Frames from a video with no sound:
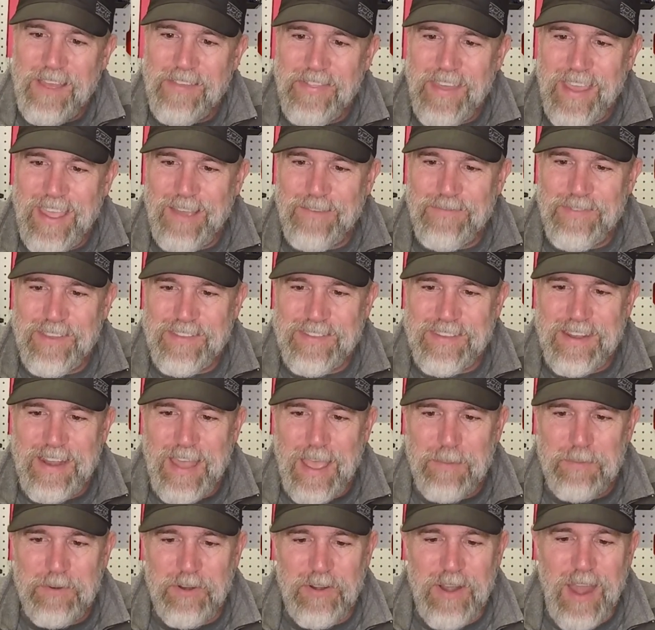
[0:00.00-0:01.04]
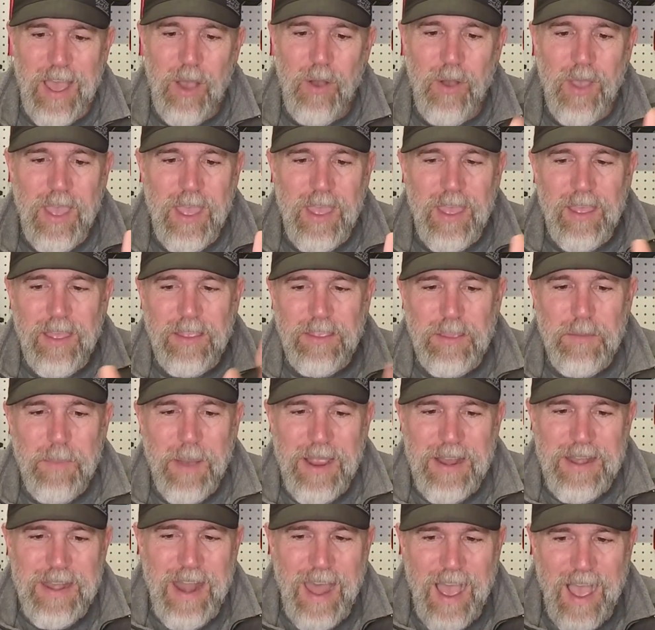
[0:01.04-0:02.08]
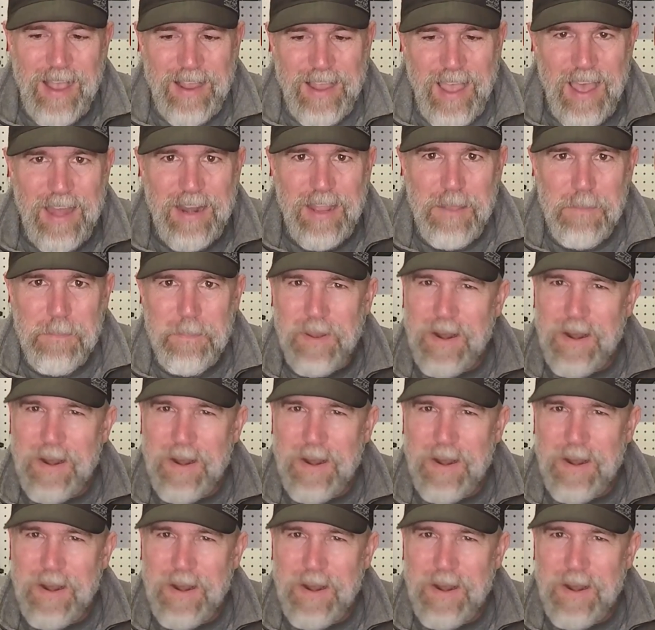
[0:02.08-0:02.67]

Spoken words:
They have this adapter. Now, you might knock on it,